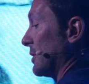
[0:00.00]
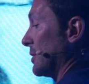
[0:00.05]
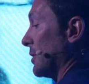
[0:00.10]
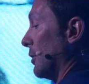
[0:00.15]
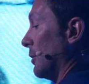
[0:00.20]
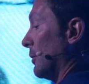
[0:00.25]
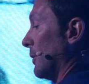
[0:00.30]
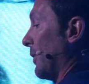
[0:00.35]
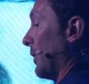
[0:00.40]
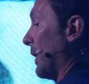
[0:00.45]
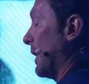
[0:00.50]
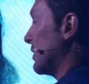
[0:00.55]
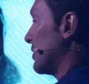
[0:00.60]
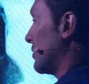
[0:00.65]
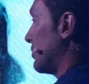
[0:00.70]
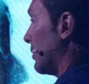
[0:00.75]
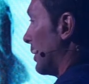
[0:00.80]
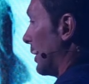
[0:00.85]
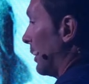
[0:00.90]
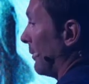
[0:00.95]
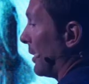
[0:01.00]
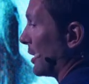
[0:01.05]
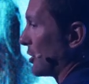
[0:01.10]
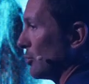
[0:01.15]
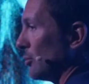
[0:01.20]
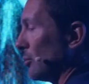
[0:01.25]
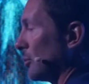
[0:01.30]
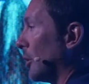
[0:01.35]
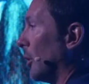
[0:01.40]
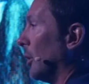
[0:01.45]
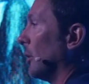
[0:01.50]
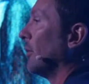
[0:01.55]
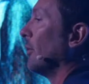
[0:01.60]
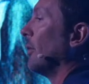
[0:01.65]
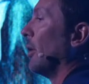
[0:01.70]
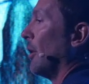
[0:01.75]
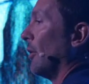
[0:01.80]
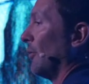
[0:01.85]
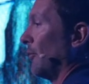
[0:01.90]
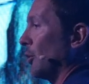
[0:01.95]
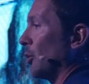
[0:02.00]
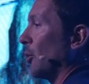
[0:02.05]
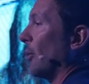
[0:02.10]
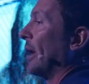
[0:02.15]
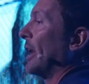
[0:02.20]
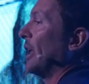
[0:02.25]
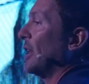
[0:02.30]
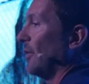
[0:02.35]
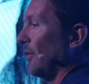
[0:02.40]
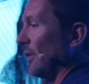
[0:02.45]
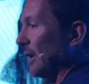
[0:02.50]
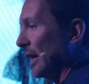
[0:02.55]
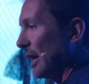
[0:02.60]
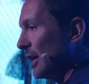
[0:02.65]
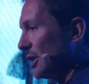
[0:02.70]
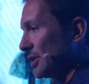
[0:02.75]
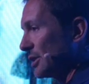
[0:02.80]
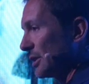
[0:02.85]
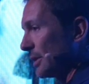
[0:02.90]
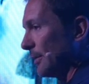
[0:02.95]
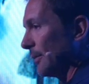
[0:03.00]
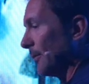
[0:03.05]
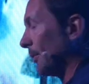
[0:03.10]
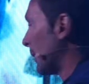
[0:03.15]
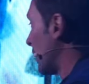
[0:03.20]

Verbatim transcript: So thanks to a, a tool called photo identification,